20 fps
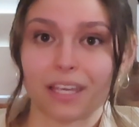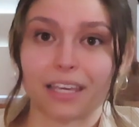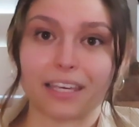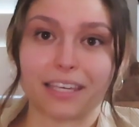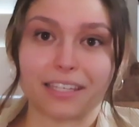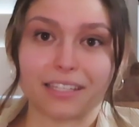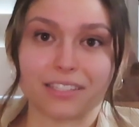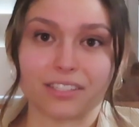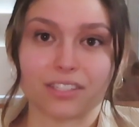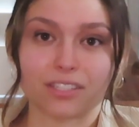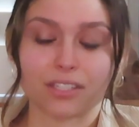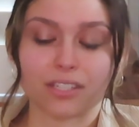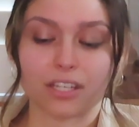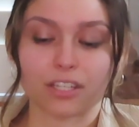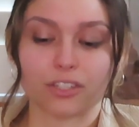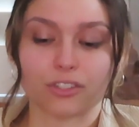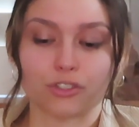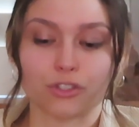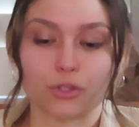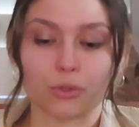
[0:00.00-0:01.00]
is
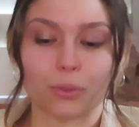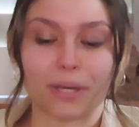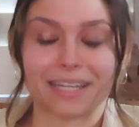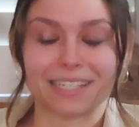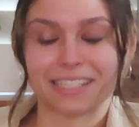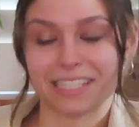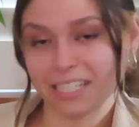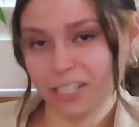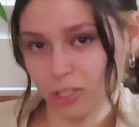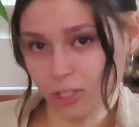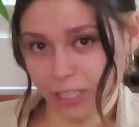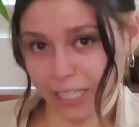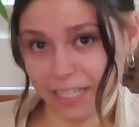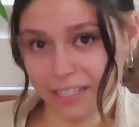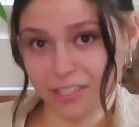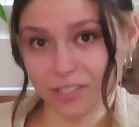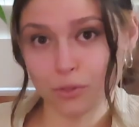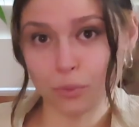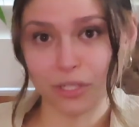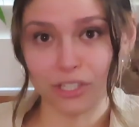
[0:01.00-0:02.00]
do a tier
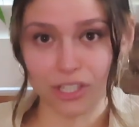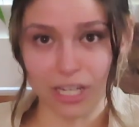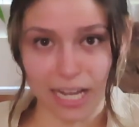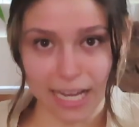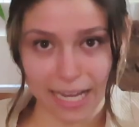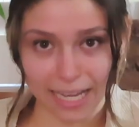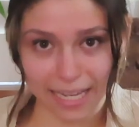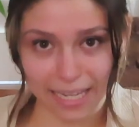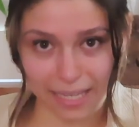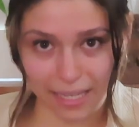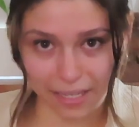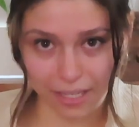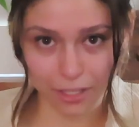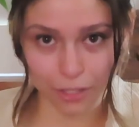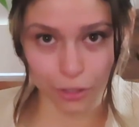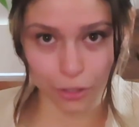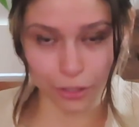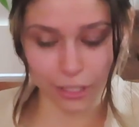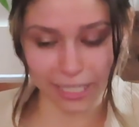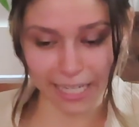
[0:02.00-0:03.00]
list, which I
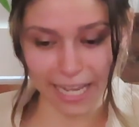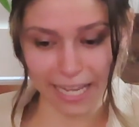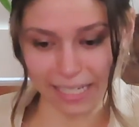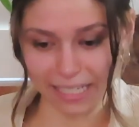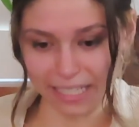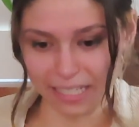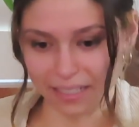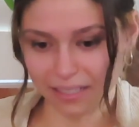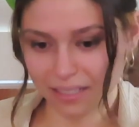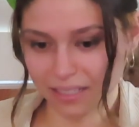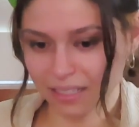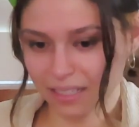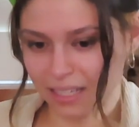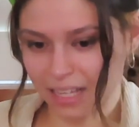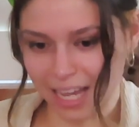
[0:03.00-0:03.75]
created.